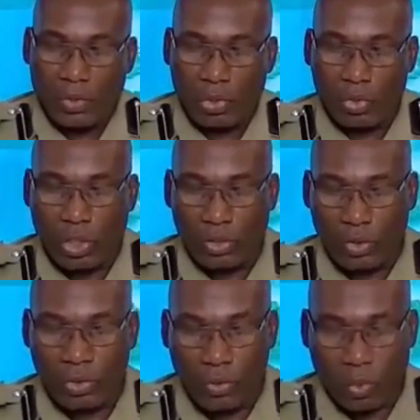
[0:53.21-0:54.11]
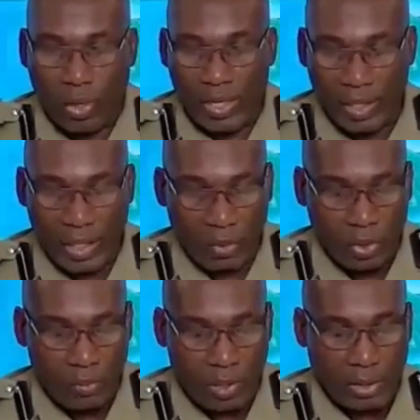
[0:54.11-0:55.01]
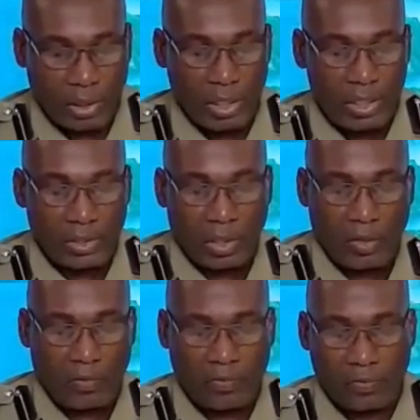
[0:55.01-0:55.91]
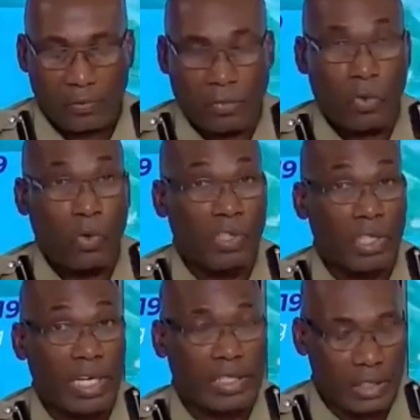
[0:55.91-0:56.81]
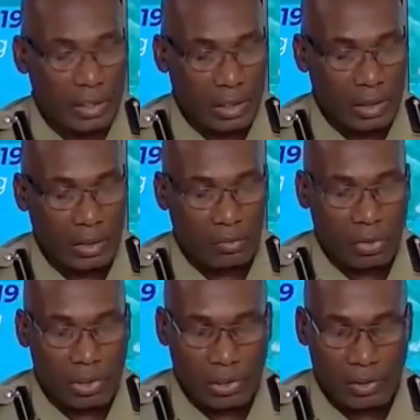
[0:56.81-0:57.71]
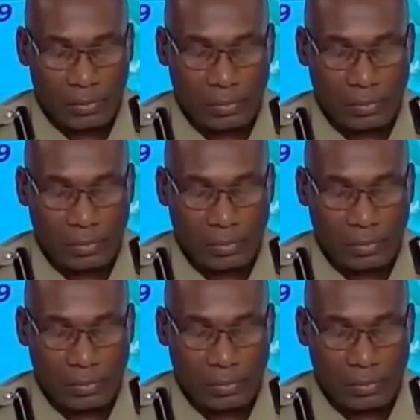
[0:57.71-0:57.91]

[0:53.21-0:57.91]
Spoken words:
we do not know when there will be a case of COVID-19 in the community.